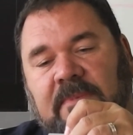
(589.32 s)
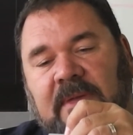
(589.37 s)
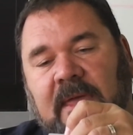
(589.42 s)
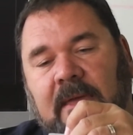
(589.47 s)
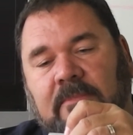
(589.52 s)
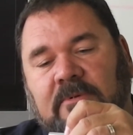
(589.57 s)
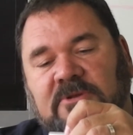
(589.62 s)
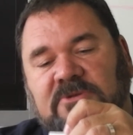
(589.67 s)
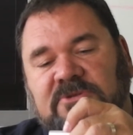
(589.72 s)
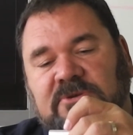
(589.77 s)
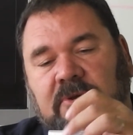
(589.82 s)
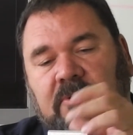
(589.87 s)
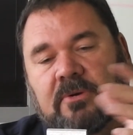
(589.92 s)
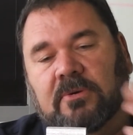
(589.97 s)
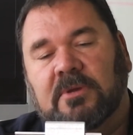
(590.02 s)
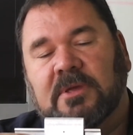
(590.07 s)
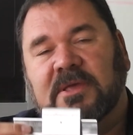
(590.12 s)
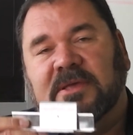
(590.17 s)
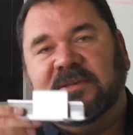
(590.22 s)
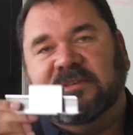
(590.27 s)
be able
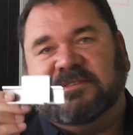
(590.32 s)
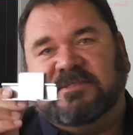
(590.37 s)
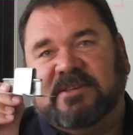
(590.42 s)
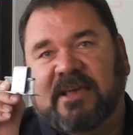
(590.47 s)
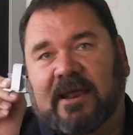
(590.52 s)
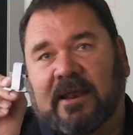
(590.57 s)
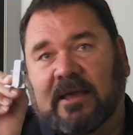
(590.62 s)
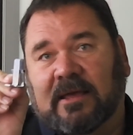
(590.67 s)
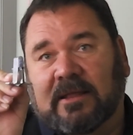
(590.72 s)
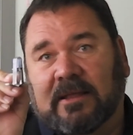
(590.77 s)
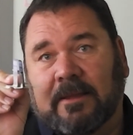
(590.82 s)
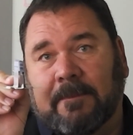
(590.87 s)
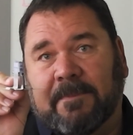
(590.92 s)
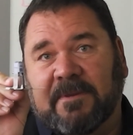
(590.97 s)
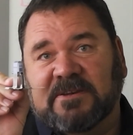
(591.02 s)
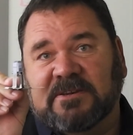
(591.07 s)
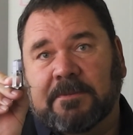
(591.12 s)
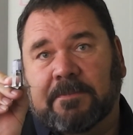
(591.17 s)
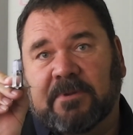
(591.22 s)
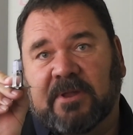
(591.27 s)
to set a clip
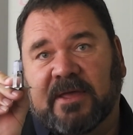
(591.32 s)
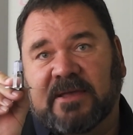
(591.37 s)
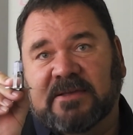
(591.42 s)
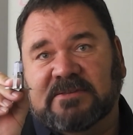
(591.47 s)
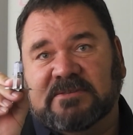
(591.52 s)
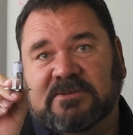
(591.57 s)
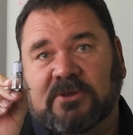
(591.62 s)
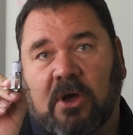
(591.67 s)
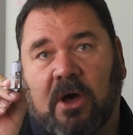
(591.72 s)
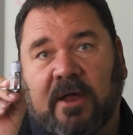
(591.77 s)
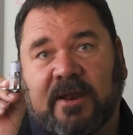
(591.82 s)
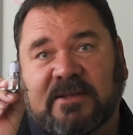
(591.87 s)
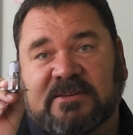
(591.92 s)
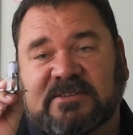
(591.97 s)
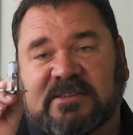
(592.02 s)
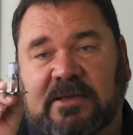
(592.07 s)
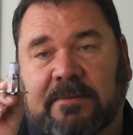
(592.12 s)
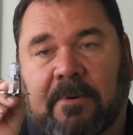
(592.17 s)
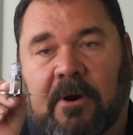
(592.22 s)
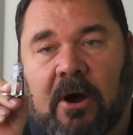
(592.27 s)
into place on a
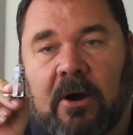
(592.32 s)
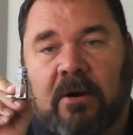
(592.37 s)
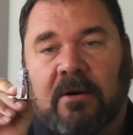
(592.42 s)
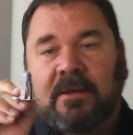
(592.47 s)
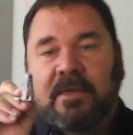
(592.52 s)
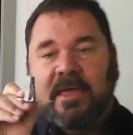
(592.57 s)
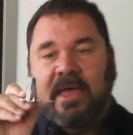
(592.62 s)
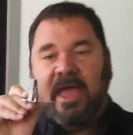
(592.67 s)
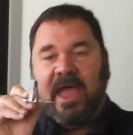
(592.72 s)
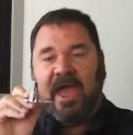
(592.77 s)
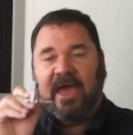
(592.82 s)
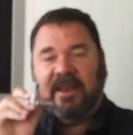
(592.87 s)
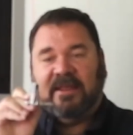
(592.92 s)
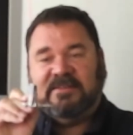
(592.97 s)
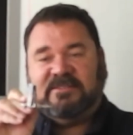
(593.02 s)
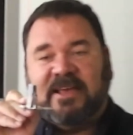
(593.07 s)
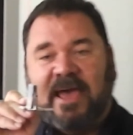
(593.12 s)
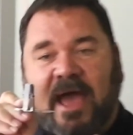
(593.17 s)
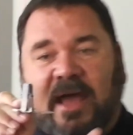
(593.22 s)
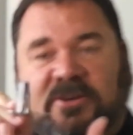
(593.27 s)
T-bar and
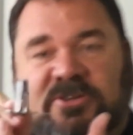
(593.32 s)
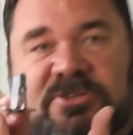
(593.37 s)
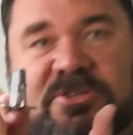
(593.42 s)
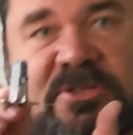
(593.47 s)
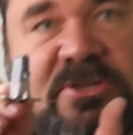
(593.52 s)
attach